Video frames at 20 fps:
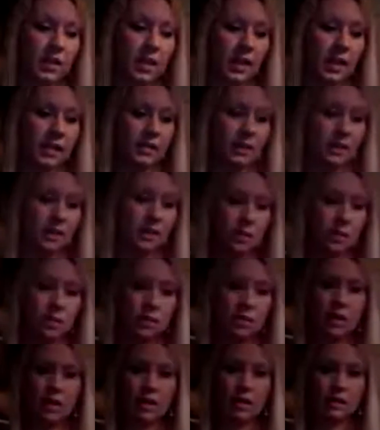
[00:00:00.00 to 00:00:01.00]
that you
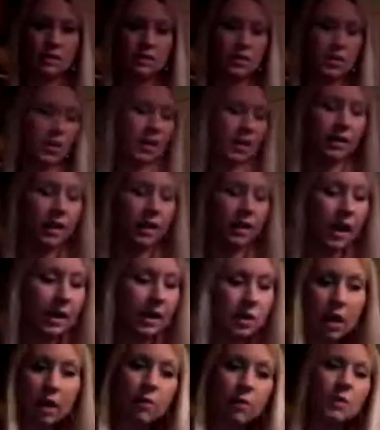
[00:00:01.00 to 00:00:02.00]
thought, sorry,
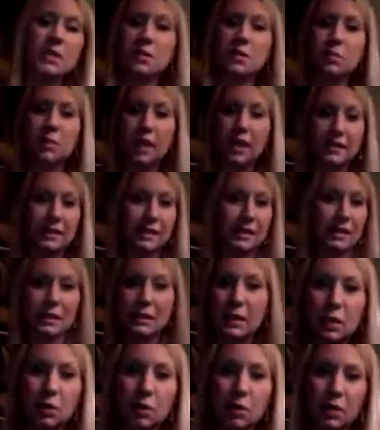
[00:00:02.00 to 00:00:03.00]
I wasn't implying
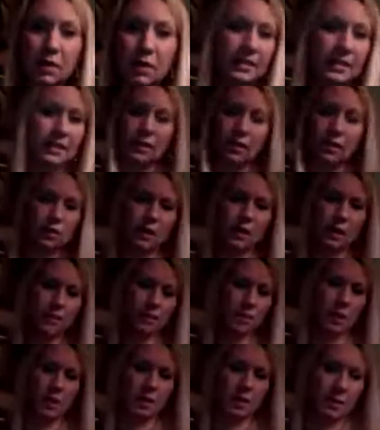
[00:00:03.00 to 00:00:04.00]
that you were saying that you got to
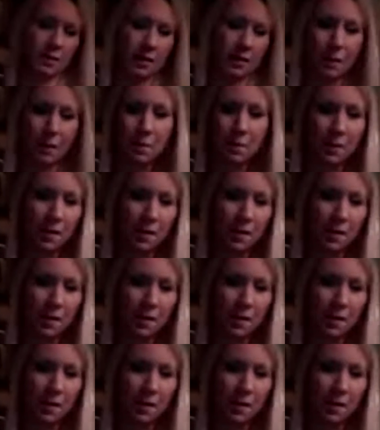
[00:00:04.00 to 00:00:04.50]
bottle it up, but